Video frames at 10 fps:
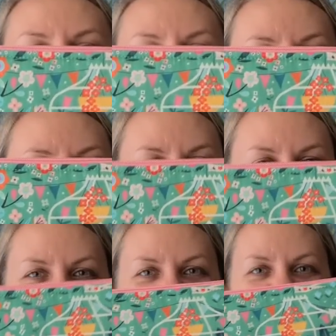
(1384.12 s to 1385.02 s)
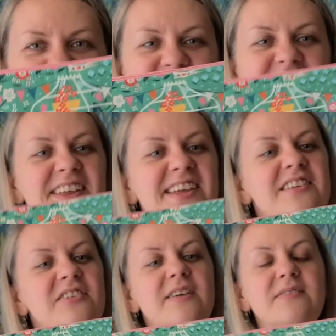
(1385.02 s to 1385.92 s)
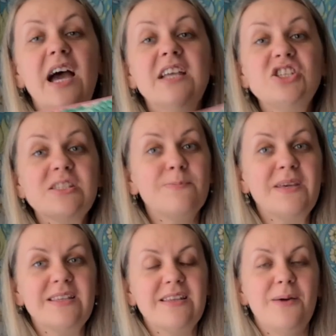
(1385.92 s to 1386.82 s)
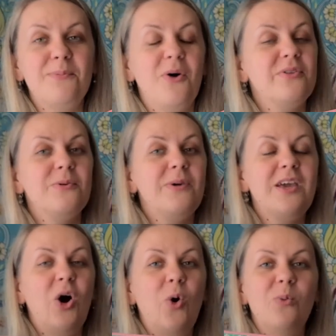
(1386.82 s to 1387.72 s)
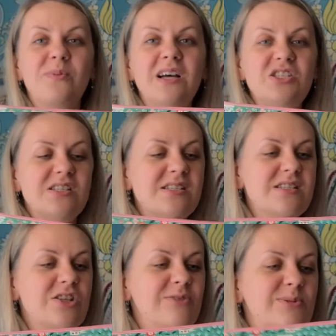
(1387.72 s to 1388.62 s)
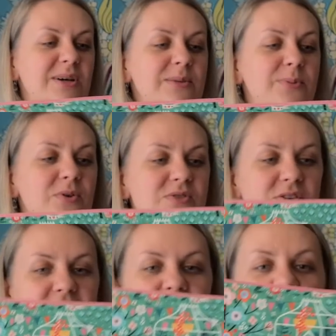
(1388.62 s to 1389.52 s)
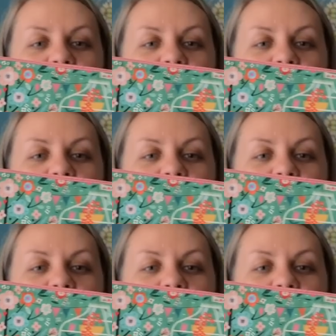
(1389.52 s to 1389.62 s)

And it arrived. I just picked it up on the way home. I just stopped by the post office.